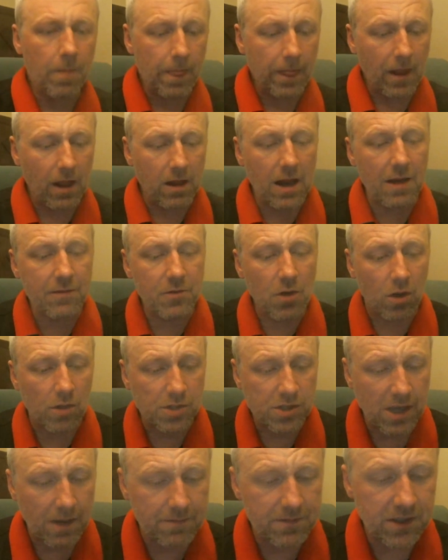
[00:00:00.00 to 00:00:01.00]
I've got
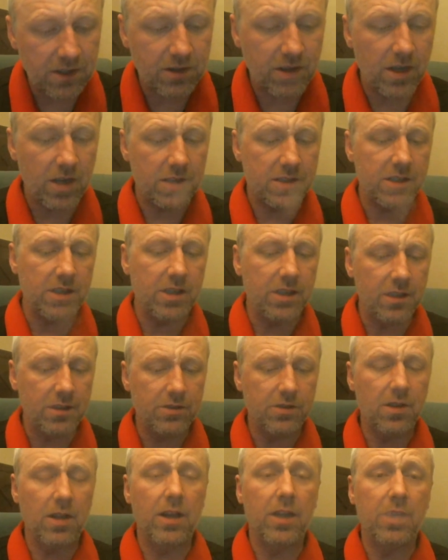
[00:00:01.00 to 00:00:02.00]

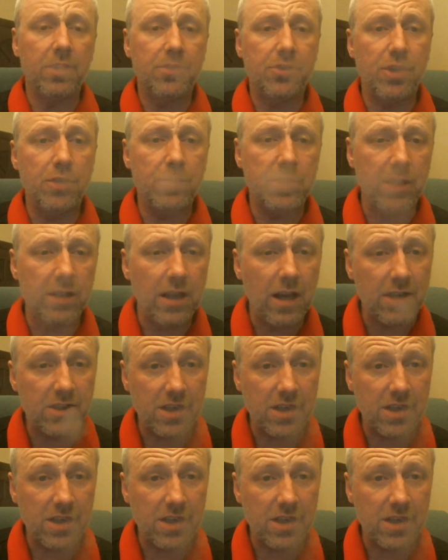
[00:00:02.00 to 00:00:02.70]
70-30 juice in there,